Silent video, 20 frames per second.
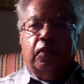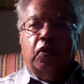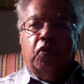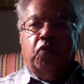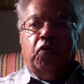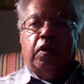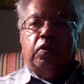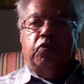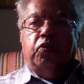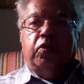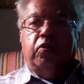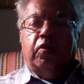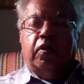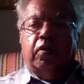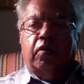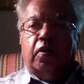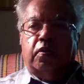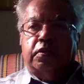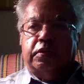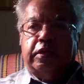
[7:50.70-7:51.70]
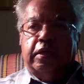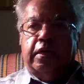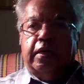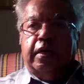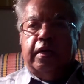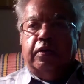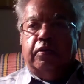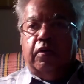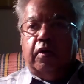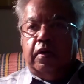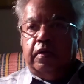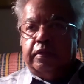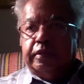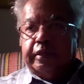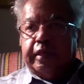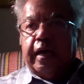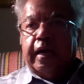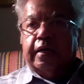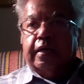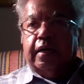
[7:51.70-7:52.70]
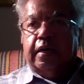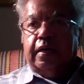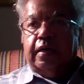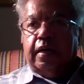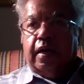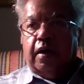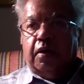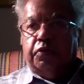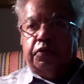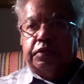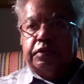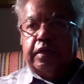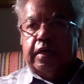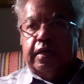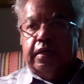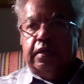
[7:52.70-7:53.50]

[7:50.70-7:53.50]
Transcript: well, we were all children were scattered outside.